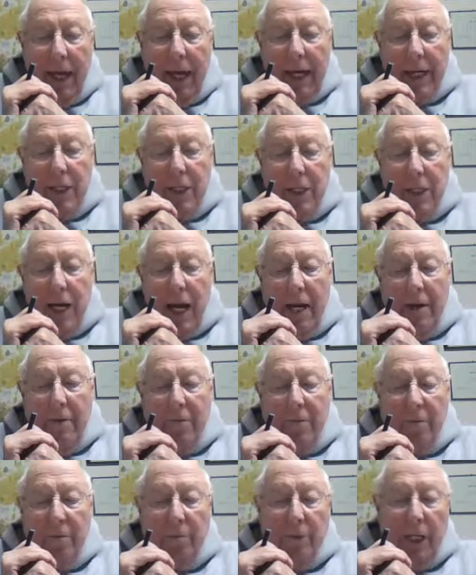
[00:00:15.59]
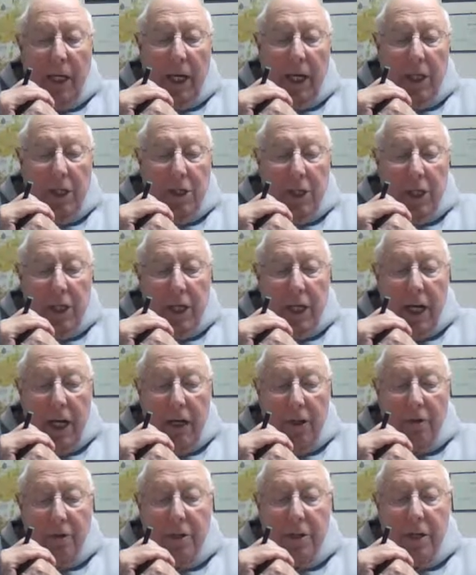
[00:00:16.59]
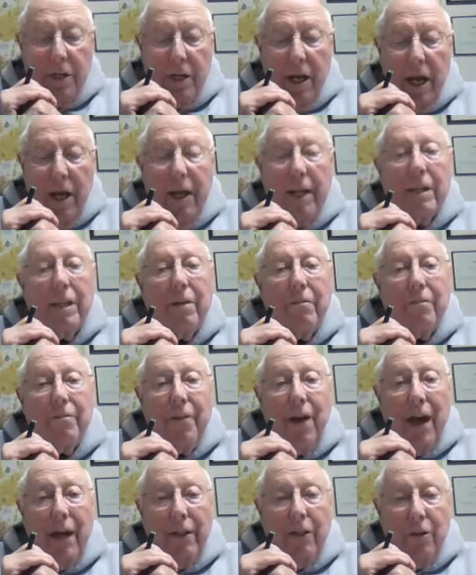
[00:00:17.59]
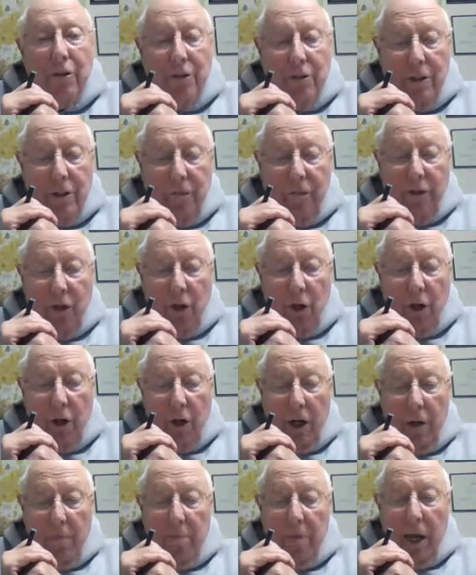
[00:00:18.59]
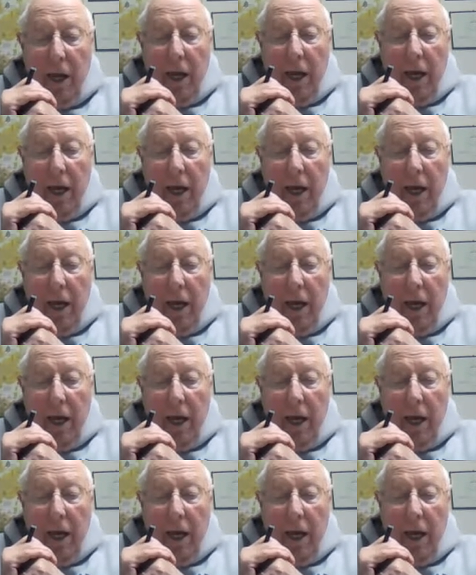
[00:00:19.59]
extend from the ancient Celts, the founders of Europe,